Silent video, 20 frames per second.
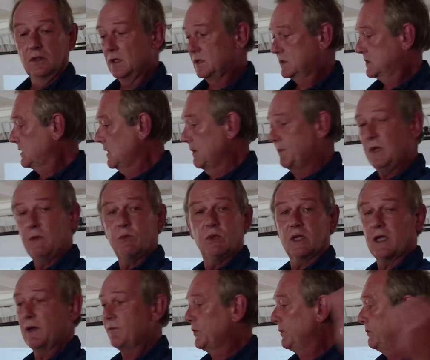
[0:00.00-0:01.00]
It's uh,
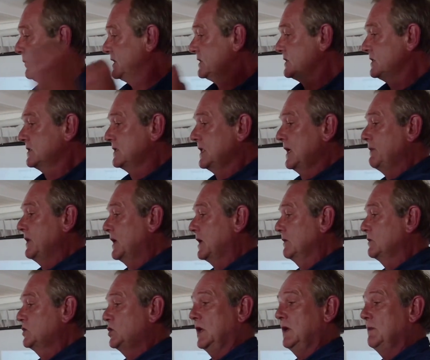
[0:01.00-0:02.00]
people come from business, they
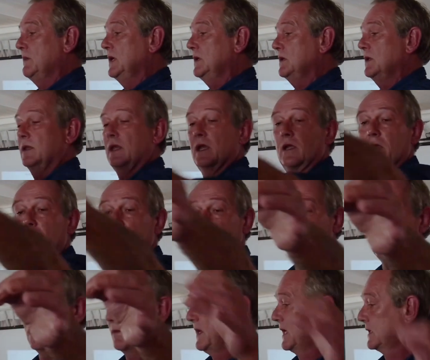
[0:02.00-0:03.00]
become chairman, and they go
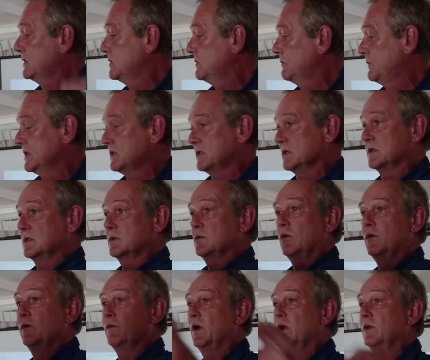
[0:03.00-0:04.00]
out and go back into business.
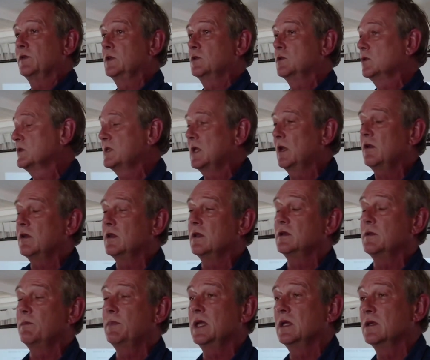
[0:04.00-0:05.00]
All revolving doors. They're not
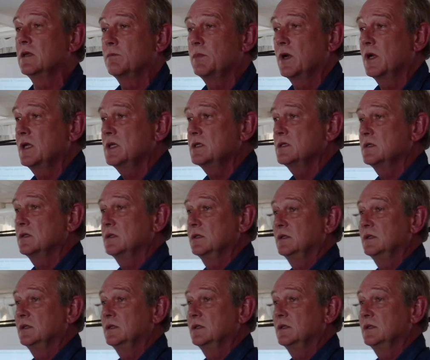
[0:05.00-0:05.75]
independent bodies.